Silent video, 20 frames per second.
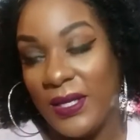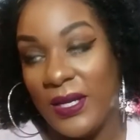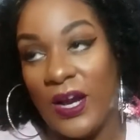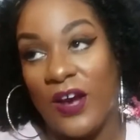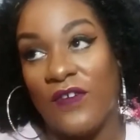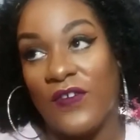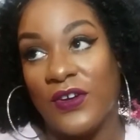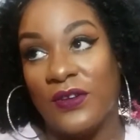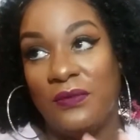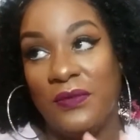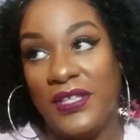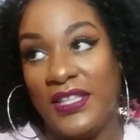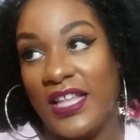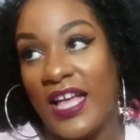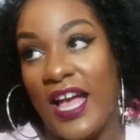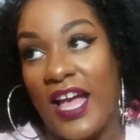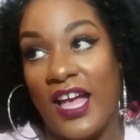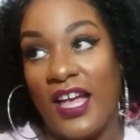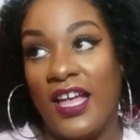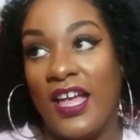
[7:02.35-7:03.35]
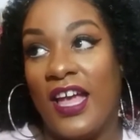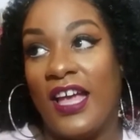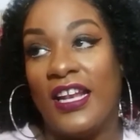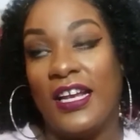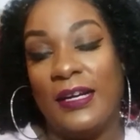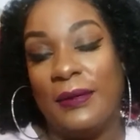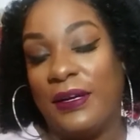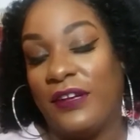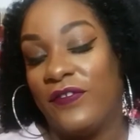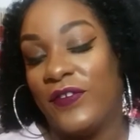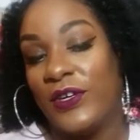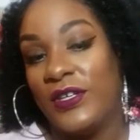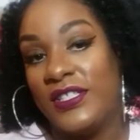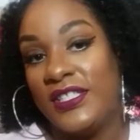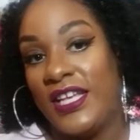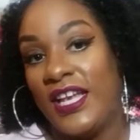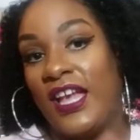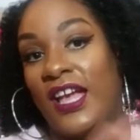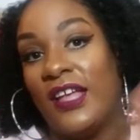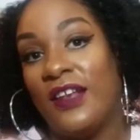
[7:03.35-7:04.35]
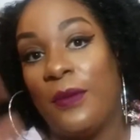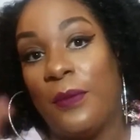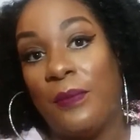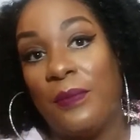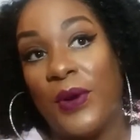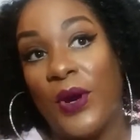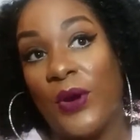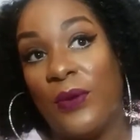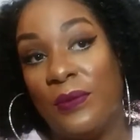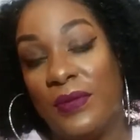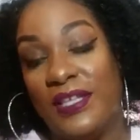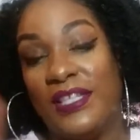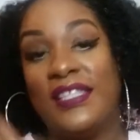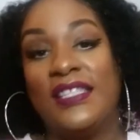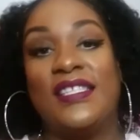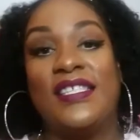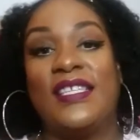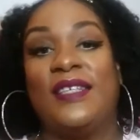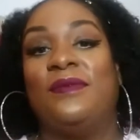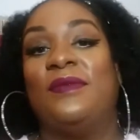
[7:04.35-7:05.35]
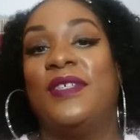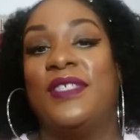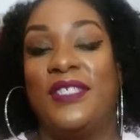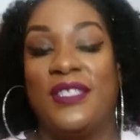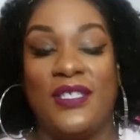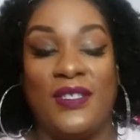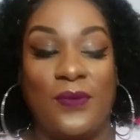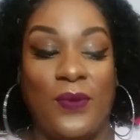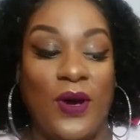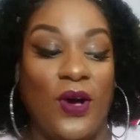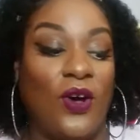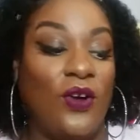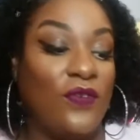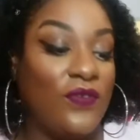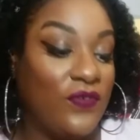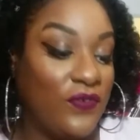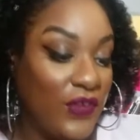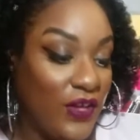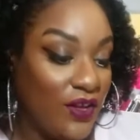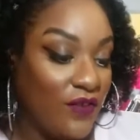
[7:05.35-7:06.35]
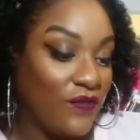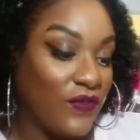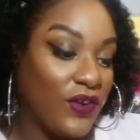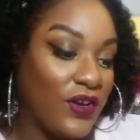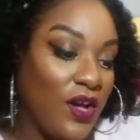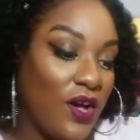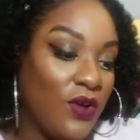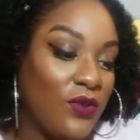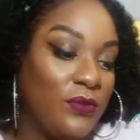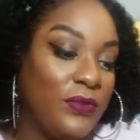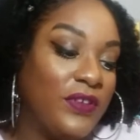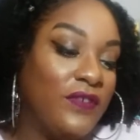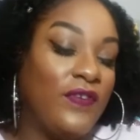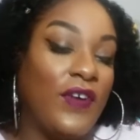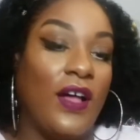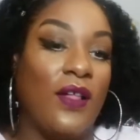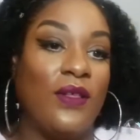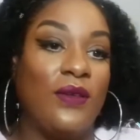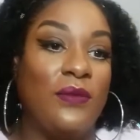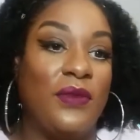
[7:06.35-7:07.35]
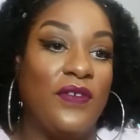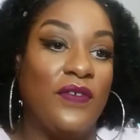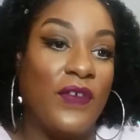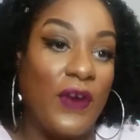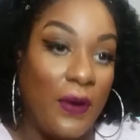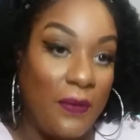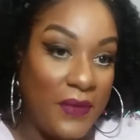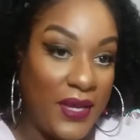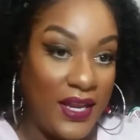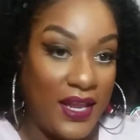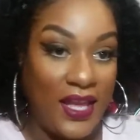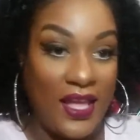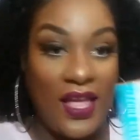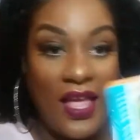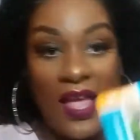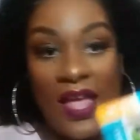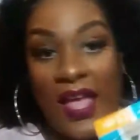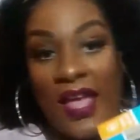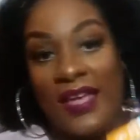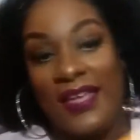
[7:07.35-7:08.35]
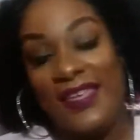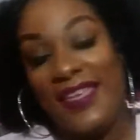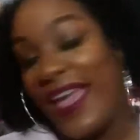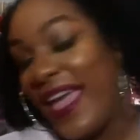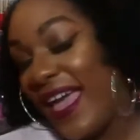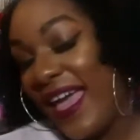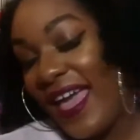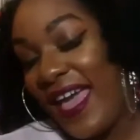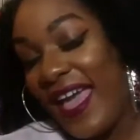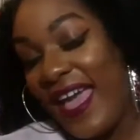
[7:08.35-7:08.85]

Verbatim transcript: They offered me that. And my first day at permanency was the 12th, for y'all who've been following me for a minute. Yay!